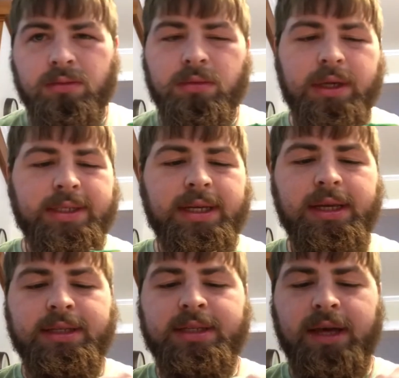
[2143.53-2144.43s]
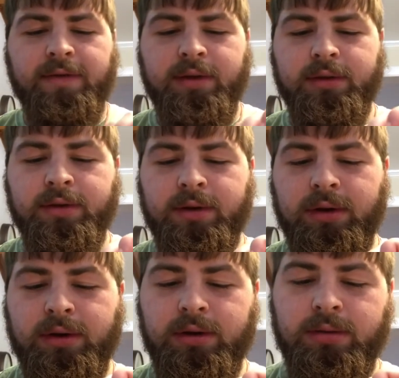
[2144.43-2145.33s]
They say 7's
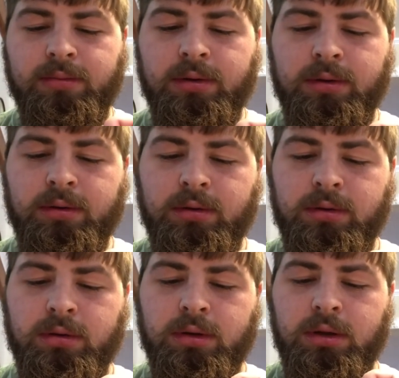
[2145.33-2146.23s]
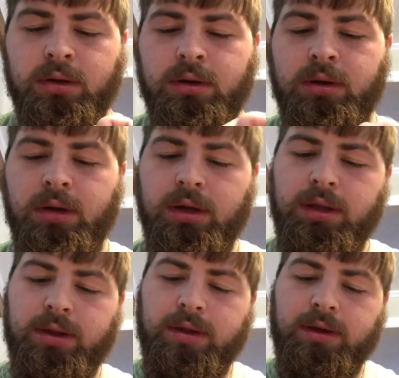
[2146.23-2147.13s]
good, but I think
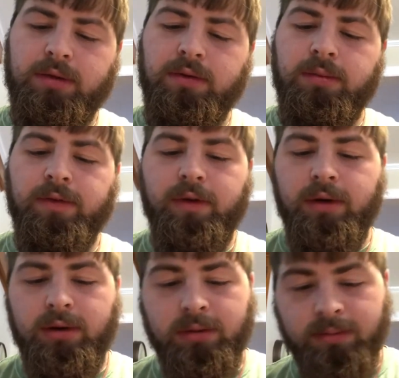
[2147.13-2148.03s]
6 will be fine.